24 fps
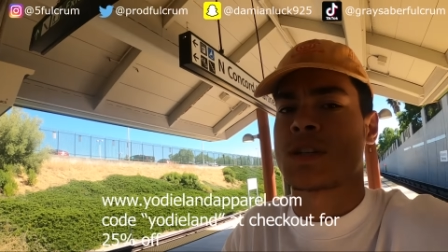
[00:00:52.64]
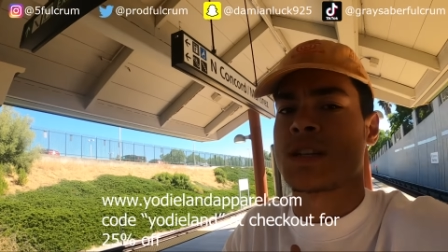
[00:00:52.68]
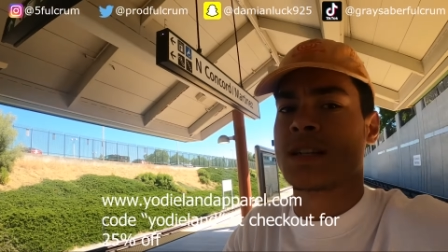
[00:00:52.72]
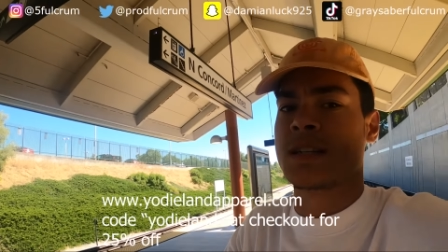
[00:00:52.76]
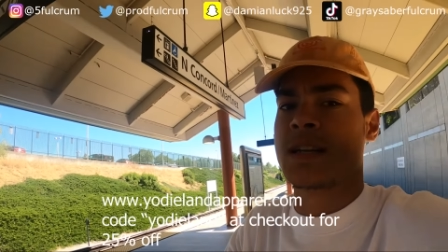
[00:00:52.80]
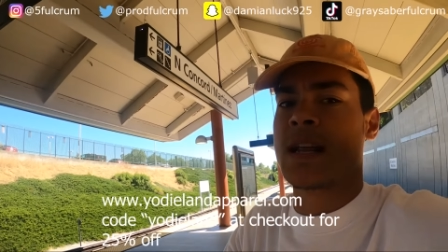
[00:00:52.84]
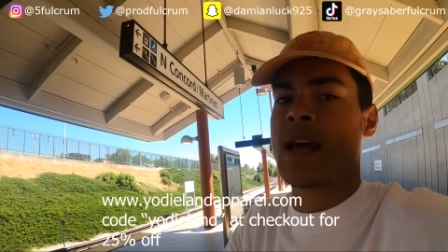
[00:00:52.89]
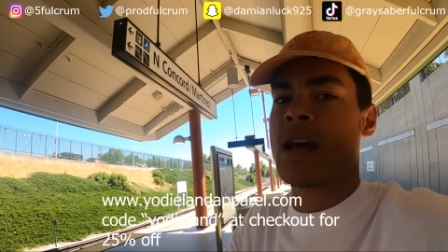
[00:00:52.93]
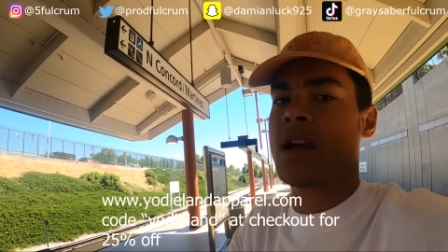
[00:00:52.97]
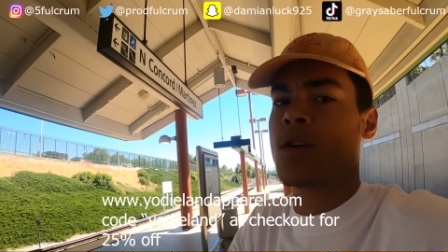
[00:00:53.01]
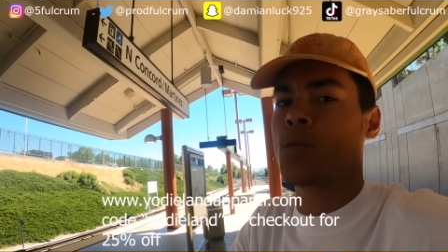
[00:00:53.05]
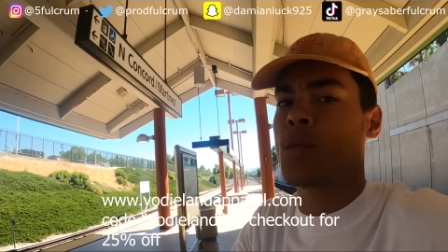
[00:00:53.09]

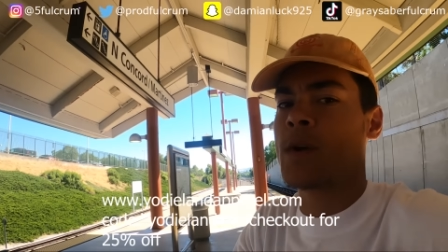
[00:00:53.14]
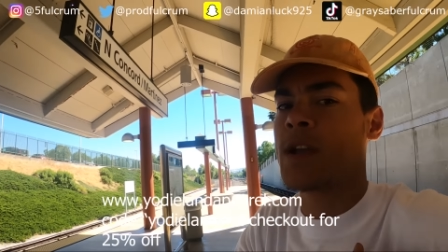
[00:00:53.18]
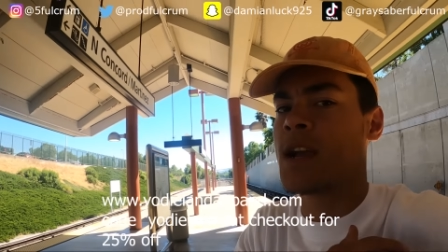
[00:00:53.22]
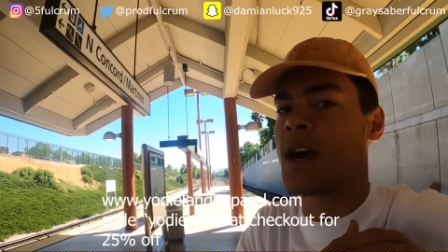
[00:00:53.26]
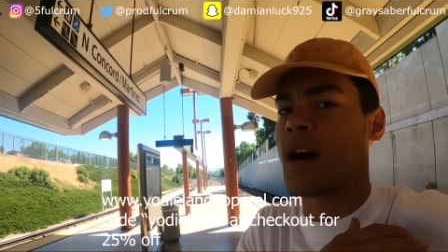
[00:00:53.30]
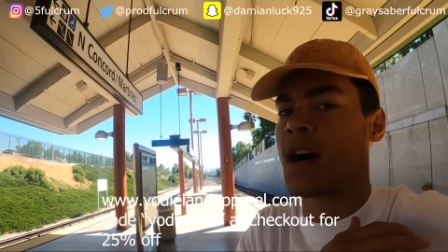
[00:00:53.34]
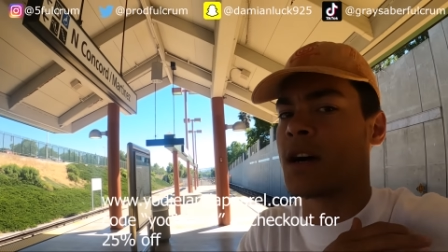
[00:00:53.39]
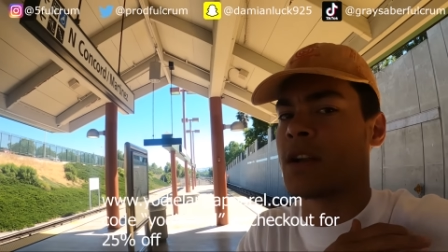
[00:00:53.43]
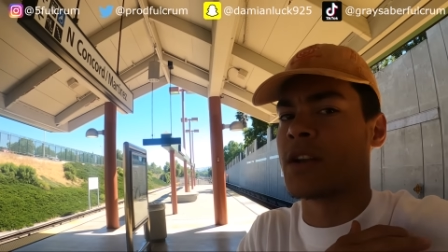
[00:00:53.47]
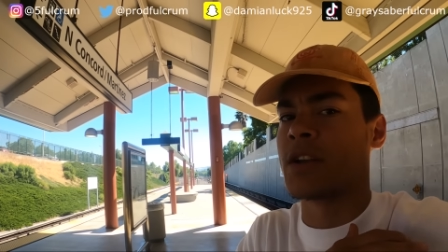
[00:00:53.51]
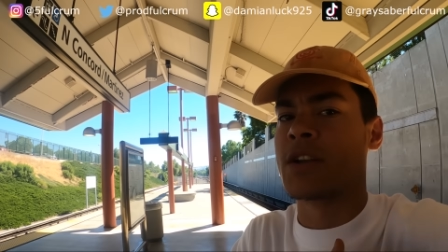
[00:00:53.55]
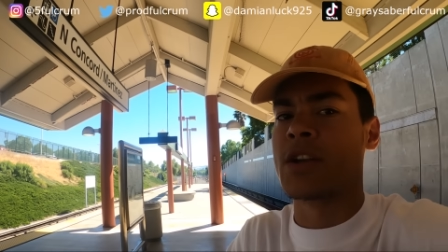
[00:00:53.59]
Today we
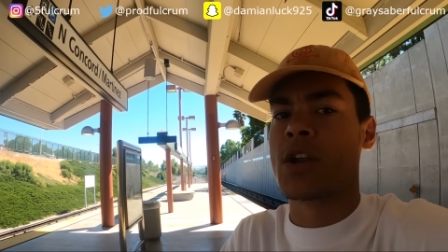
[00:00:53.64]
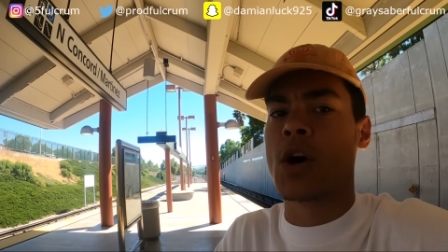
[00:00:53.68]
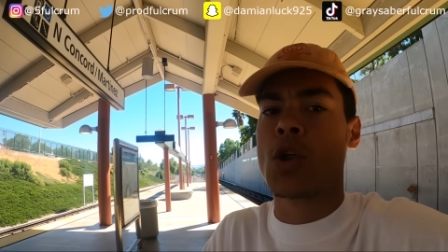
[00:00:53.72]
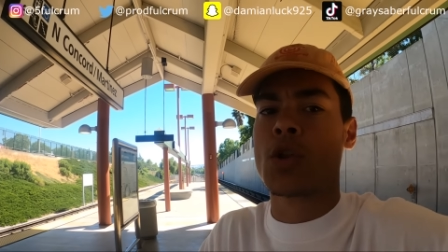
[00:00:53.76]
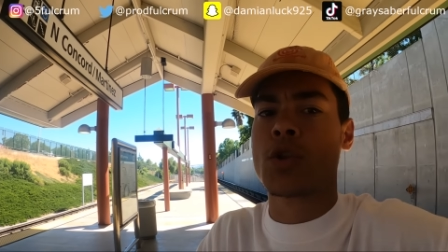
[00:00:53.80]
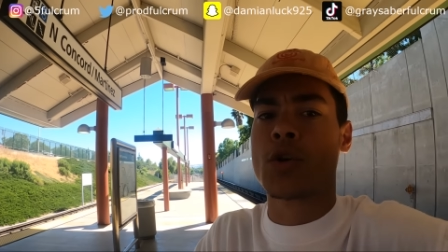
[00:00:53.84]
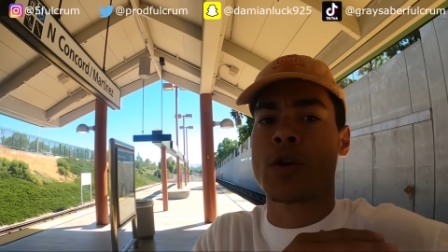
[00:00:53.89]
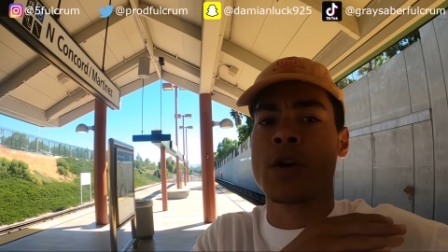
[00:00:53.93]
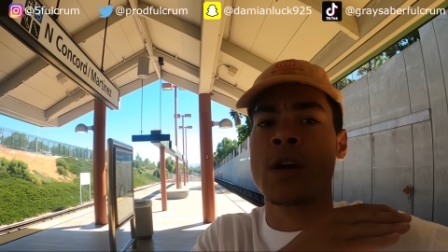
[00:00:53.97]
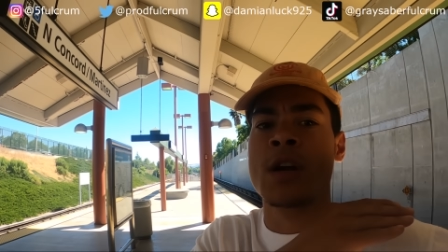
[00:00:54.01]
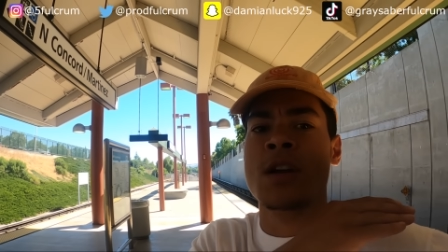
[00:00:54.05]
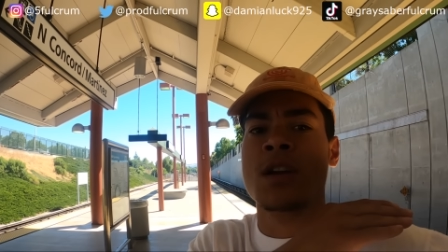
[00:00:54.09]
got
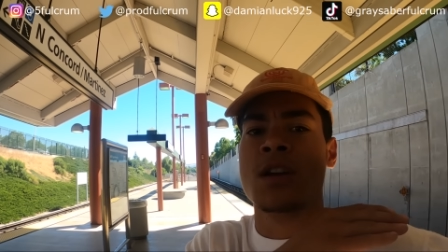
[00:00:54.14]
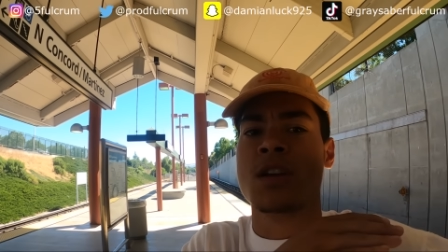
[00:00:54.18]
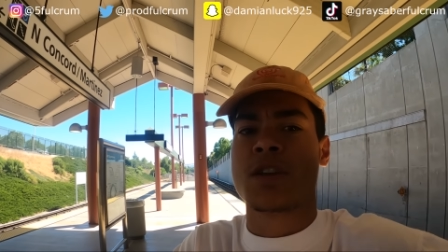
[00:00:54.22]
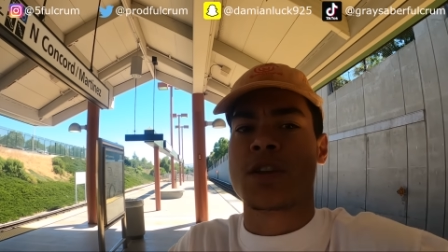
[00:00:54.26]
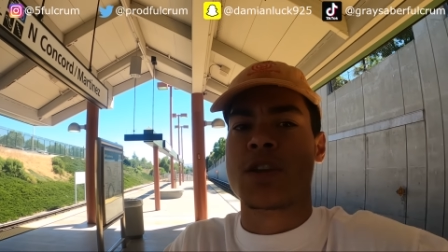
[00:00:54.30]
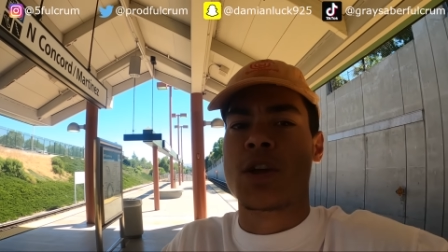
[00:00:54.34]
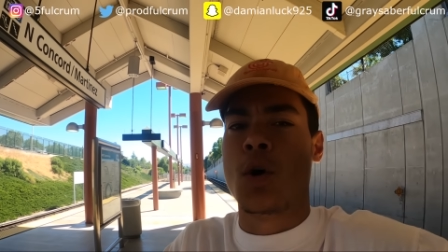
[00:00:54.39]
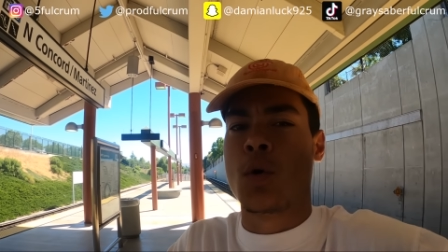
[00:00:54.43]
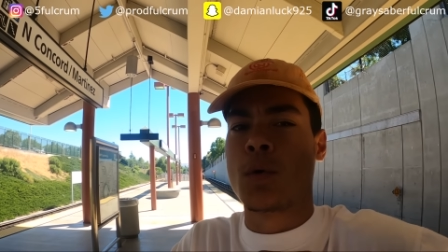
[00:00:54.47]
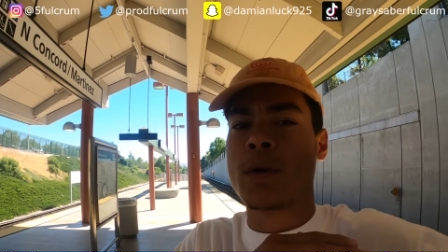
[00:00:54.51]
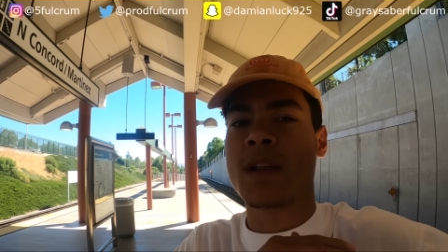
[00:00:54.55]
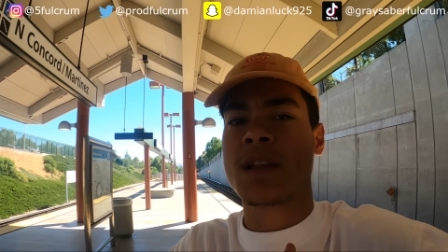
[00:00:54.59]
another
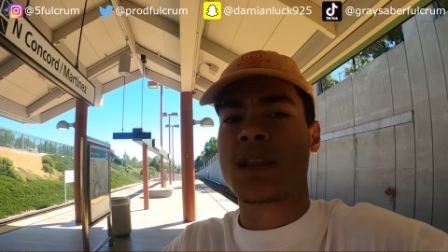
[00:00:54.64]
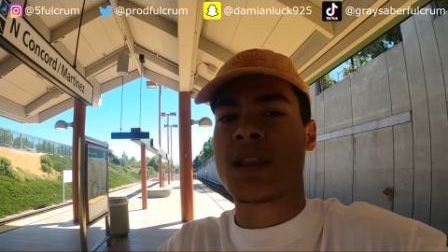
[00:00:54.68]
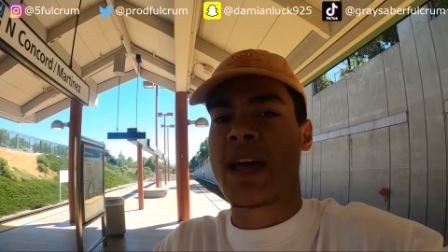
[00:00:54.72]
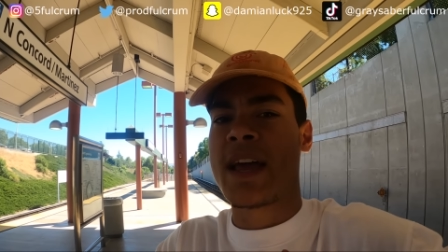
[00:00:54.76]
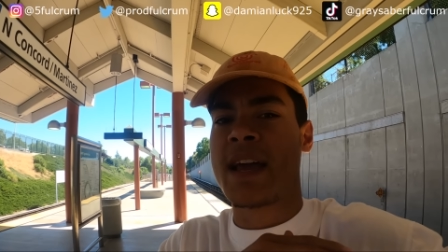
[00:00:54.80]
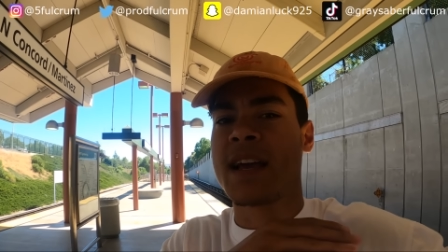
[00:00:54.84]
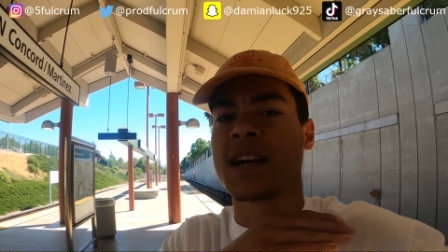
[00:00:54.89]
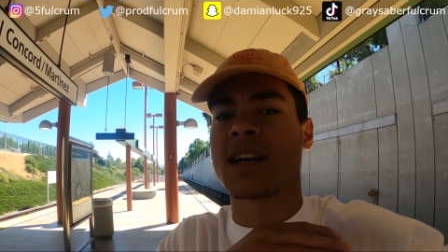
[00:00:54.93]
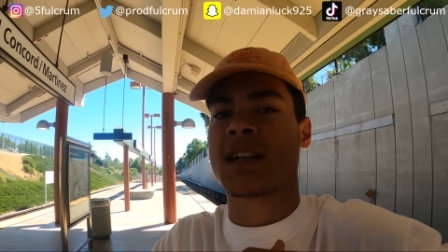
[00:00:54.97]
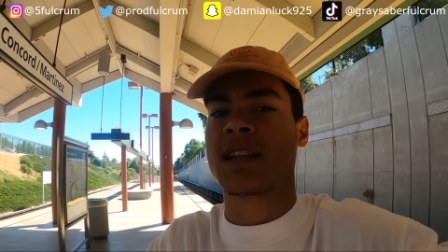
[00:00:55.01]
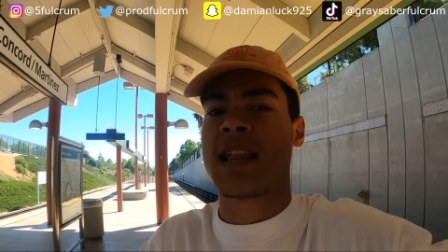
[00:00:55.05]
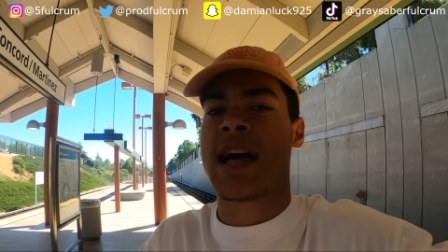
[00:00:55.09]

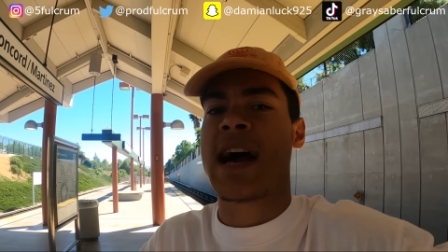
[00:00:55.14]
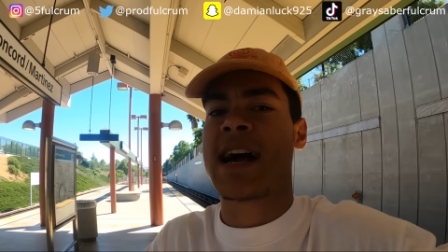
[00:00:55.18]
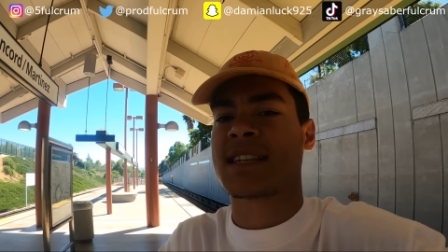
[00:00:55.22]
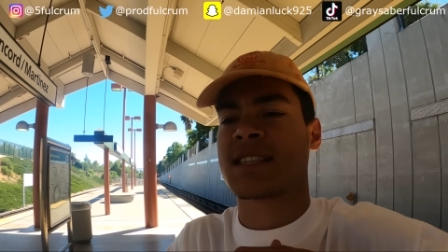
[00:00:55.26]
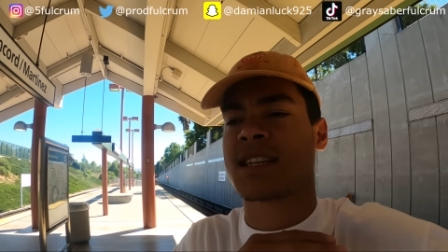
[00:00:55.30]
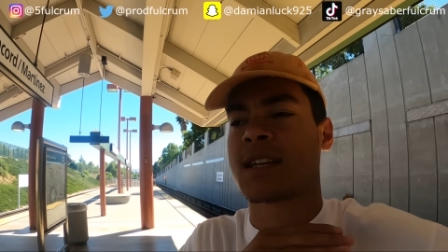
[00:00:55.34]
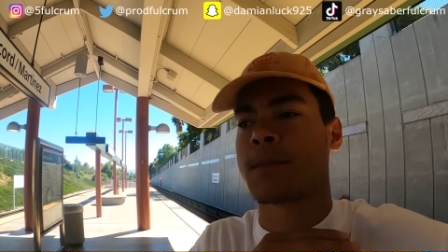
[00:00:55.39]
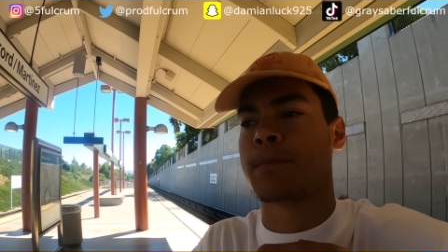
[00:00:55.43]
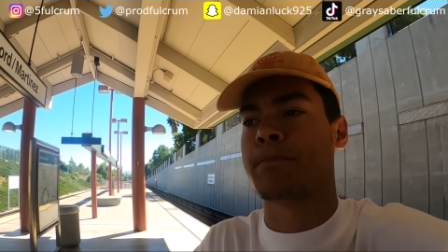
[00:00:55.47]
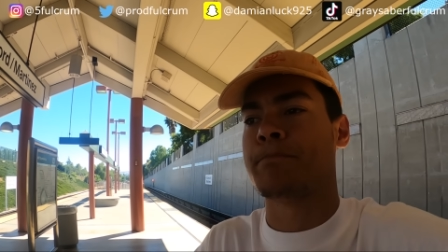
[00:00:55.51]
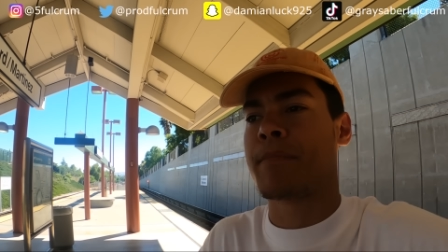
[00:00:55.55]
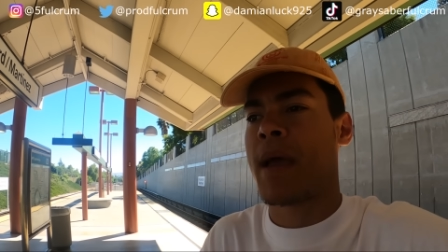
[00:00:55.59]
Yodieland
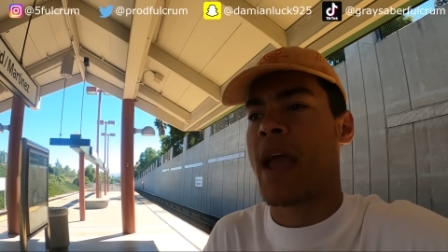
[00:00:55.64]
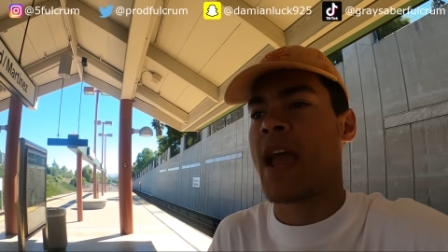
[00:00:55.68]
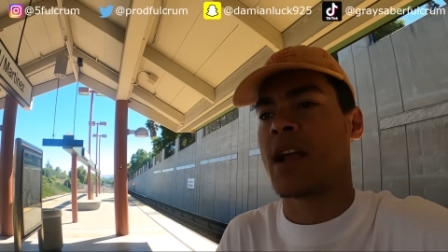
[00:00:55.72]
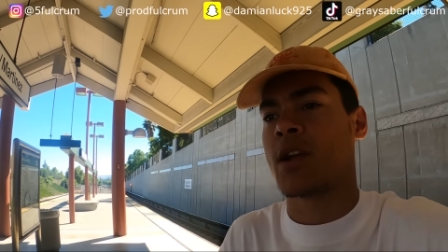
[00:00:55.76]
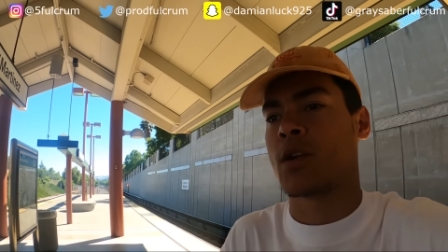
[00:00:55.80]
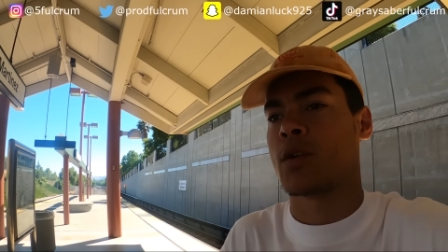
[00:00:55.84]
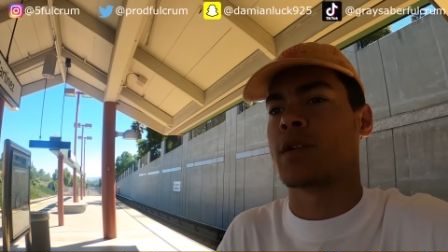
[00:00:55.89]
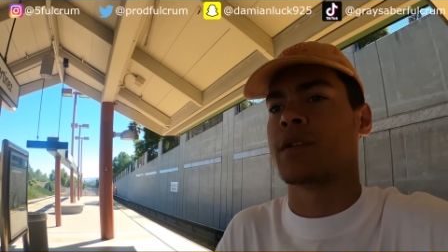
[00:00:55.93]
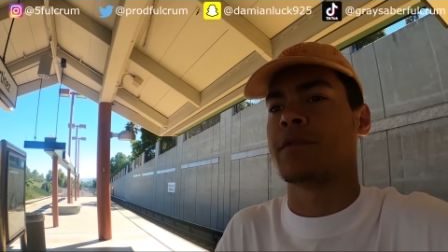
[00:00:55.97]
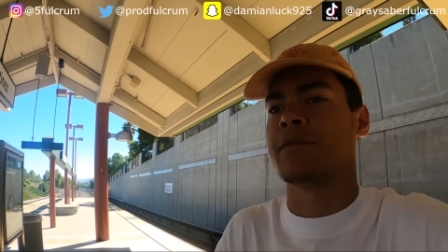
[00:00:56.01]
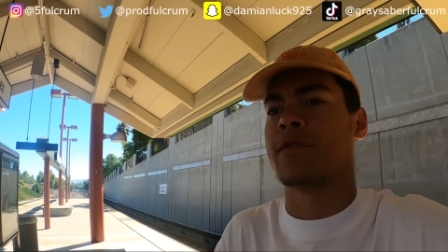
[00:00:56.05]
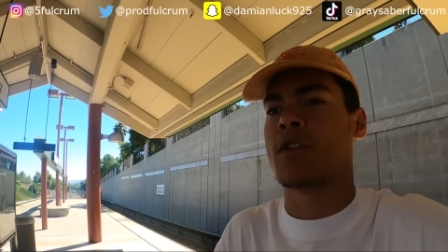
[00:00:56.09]
classic
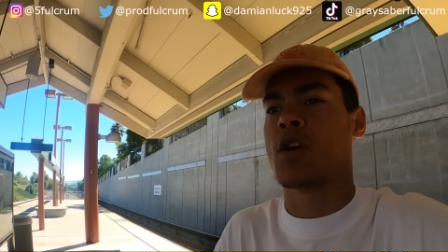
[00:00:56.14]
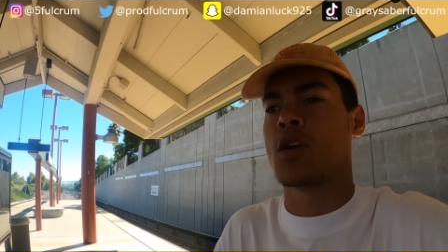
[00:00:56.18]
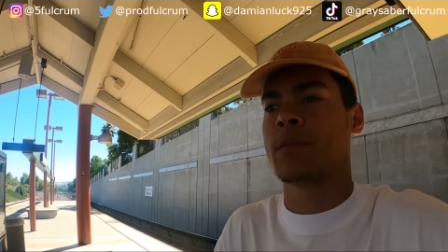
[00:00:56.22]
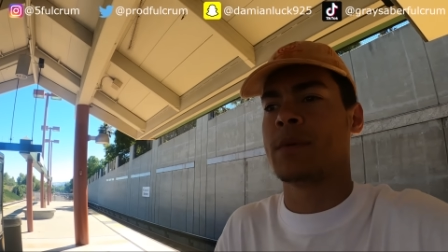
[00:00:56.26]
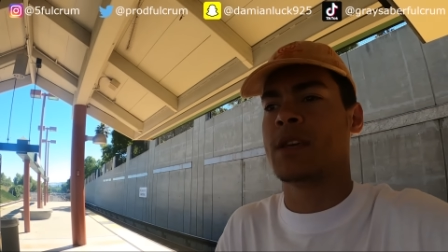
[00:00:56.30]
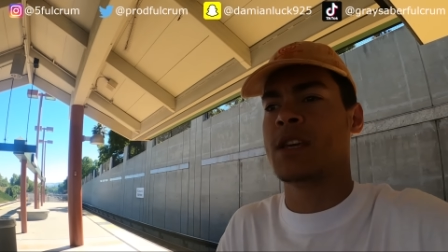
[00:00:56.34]
banger, you feel